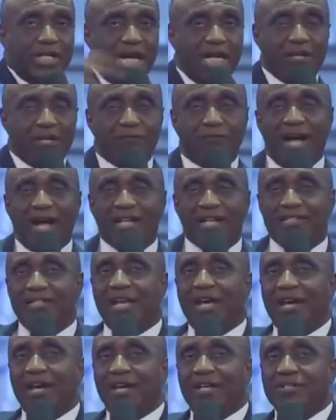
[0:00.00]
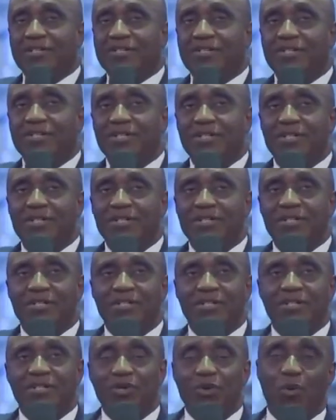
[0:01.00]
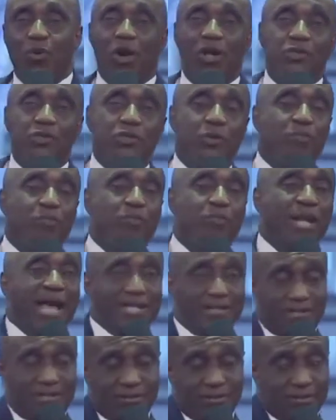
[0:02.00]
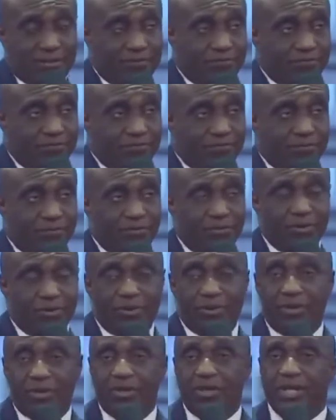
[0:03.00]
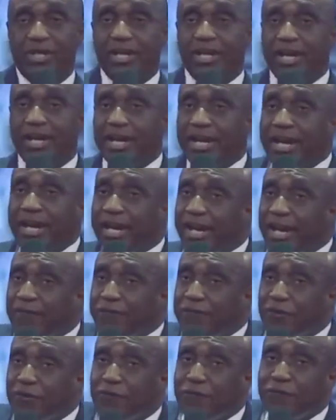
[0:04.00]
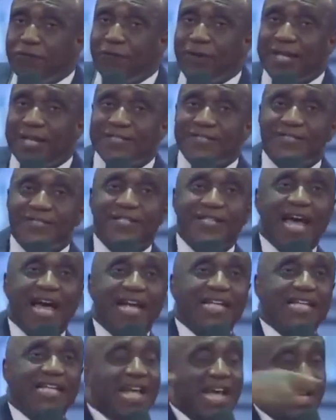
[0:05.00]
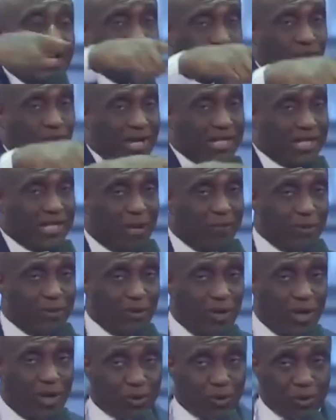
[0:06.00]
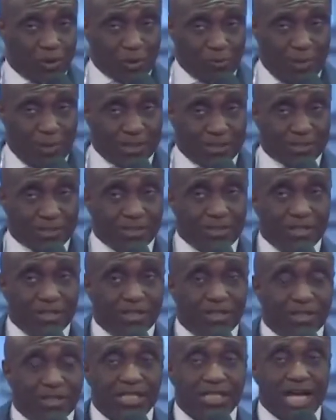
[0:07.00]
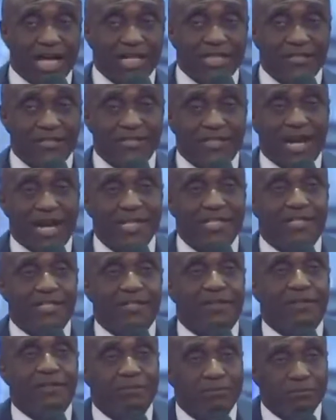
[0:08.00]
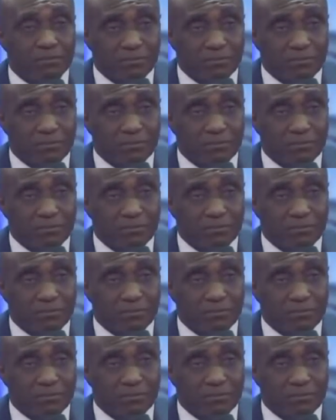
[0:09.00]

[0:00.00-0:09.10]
Now, the vast land you want to plant. If you fence that land so that there will be no encroachment, that is tithing.